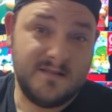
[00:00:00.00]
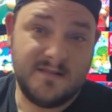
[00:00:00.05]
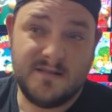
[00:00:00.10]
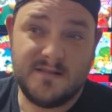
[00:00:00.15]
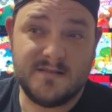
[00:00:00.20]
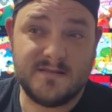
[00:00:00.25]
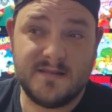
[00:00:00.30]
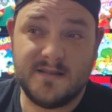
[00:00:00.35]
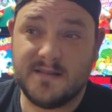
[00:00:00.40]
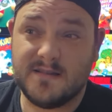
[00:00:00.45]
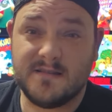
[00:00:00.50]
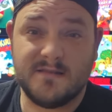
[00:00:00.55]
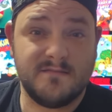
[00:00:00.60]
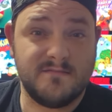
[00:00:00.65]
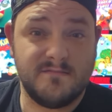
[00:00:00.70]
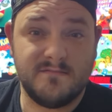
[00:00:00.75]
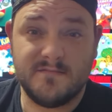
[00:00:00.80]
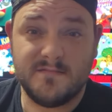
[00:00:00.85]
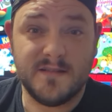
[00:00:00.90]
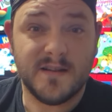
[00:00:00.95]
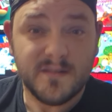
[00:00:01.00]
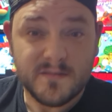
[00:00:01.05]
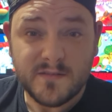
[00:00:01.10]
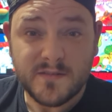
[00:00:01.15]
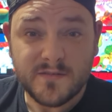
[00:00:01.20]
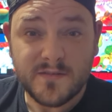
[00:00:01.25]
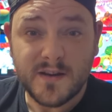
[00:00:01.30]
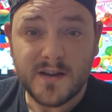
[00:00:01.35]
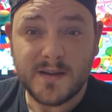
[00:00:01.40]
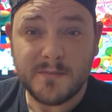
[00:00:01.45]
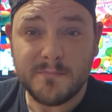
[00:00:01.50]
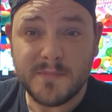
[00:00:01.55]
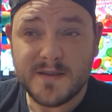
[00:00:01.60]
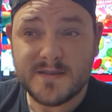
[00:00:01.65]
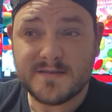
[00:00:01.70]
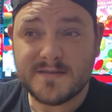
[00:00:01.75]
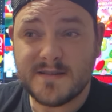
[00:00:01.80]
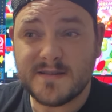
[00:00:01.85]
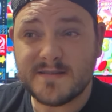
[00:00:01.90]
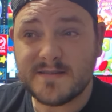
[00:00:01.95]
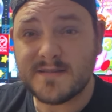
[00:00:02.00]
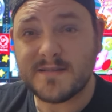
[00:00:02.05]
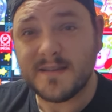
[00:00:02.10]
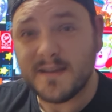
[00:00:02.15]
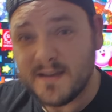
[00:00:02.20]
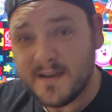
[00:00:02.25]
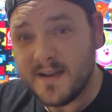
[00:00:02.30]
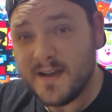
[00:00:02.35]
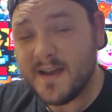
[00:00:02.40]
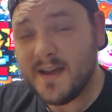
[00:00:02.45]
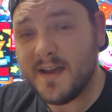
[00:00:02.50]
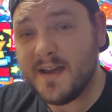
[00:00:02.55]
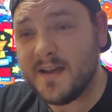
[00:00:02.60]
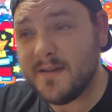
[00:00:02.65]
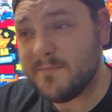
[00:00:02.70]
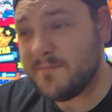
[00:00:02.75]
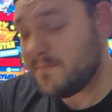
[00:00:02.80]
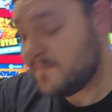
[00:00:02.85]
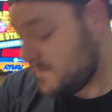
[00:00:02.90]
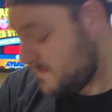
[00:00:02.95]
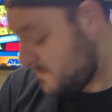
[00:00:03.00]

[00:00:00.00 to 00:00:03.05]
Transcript: I was like, none of your fucking business. But